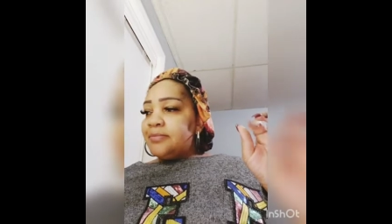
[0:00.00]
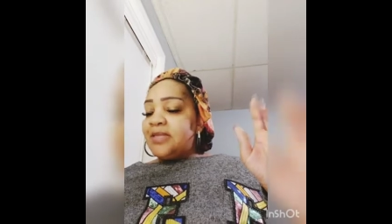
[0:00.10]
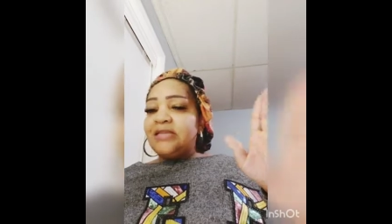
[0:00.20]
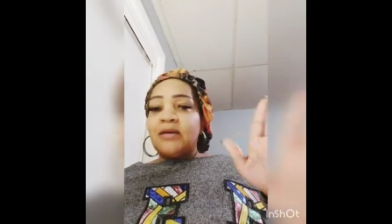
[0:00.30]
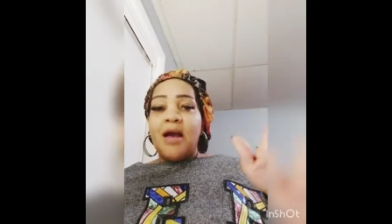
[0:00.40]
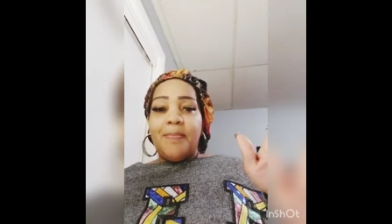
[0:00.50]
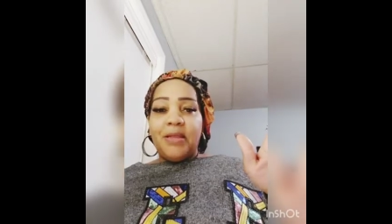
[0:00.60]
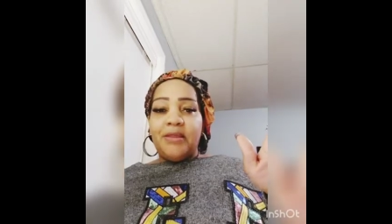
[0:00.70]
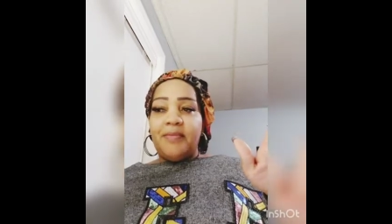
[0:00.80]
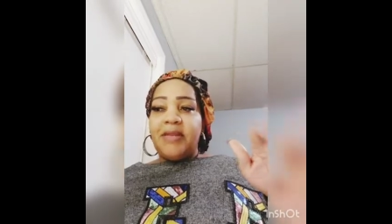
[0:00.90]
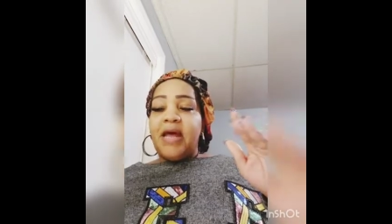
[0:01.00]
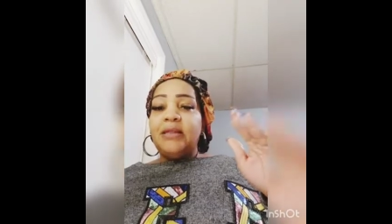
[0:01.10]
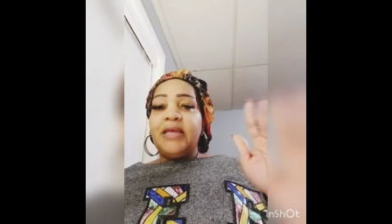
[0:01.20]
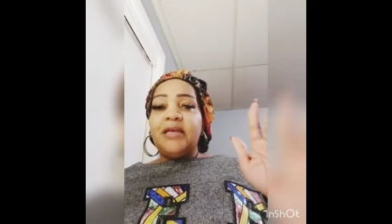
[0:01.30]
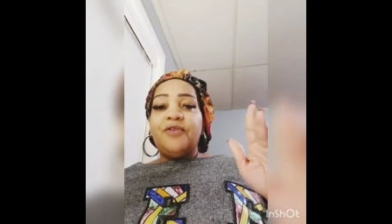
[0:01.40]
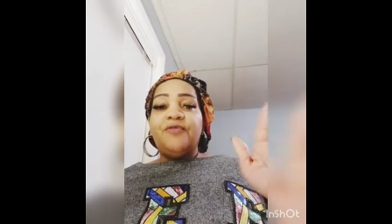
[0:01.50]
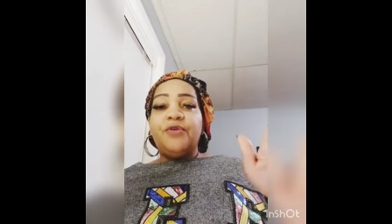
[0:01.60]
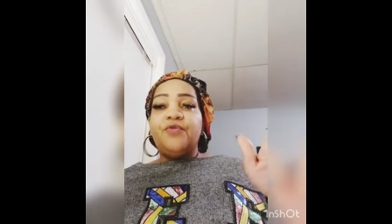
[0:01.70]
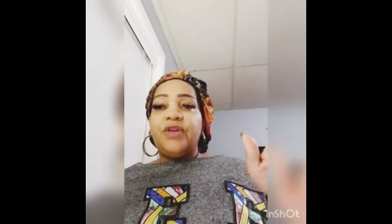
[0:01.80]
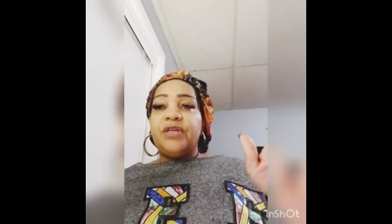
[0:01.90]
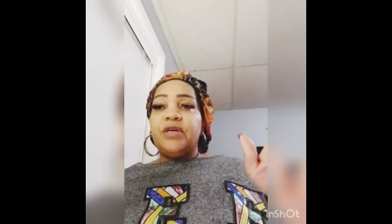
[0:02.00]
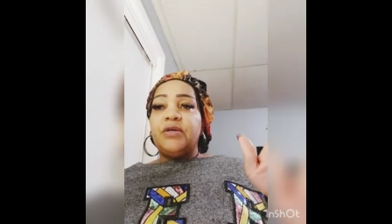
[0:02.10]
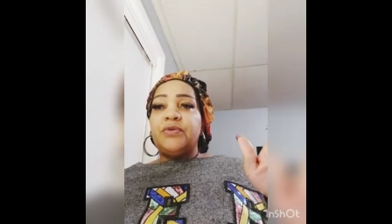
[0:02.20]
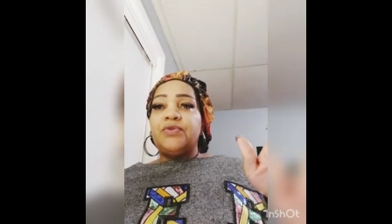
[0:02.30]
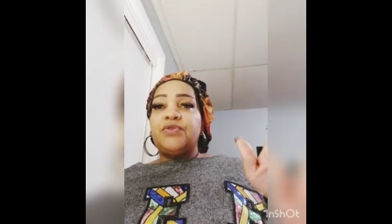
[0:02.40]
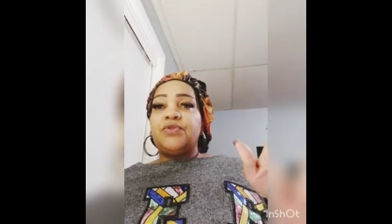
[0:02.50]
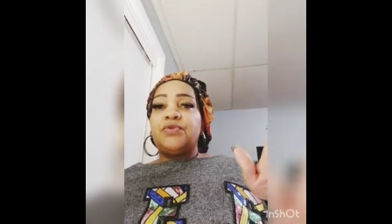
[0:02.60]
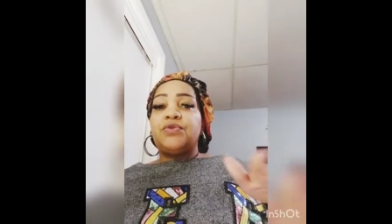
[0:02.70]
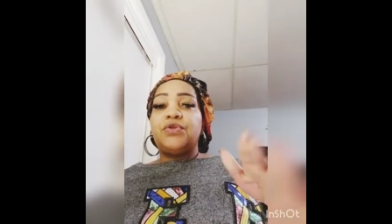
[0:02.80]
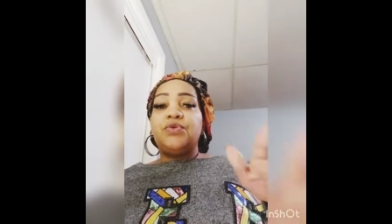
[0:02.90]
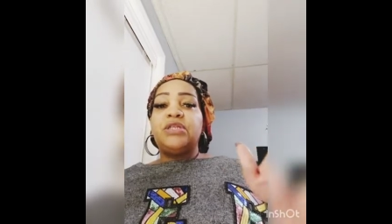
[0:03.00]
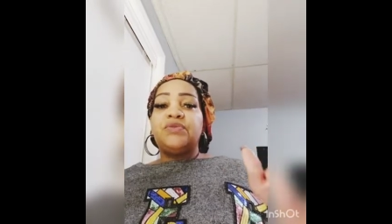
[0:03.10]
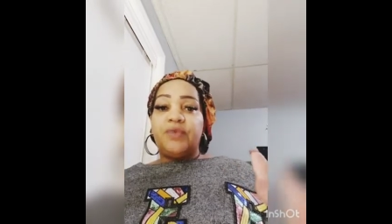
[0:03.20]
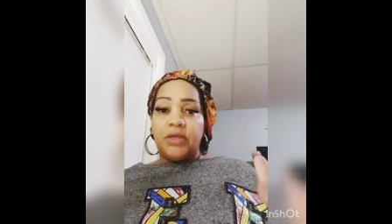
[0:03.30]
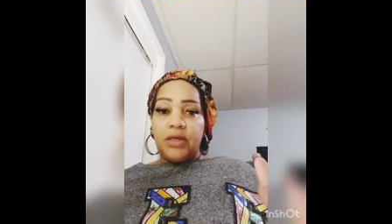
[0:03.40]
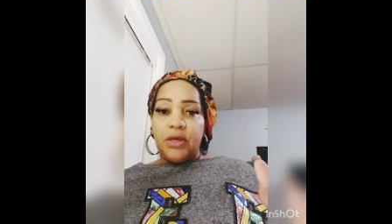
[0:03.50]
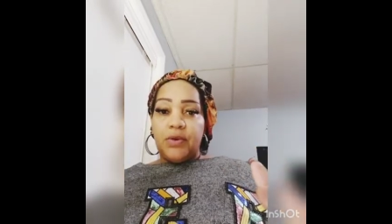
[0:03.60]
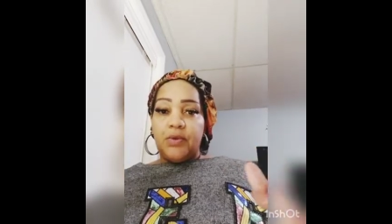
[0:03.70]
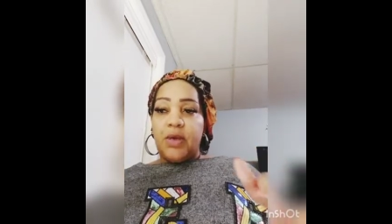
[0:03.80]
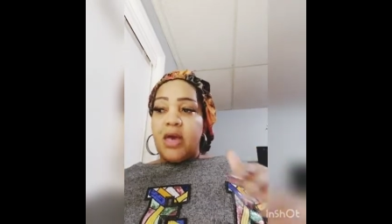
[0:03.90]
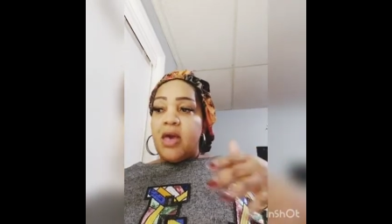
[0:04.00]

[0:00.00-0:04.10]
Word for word: there's a couple of them and I'll link a few videos to this video